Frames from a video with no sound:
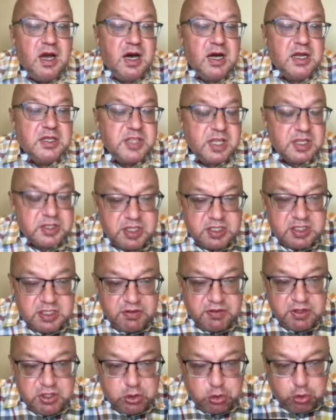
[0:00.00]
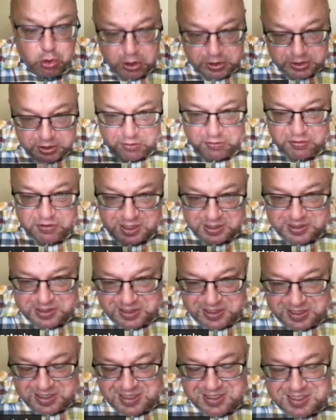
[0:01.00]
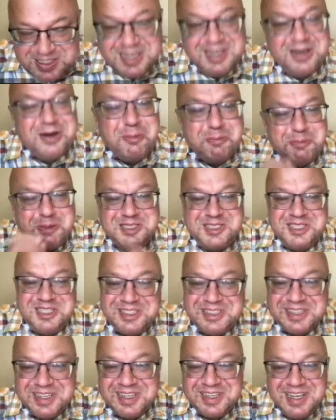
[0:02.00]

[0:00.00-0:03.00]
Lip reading: Sensitivity to order of candidates, opposite,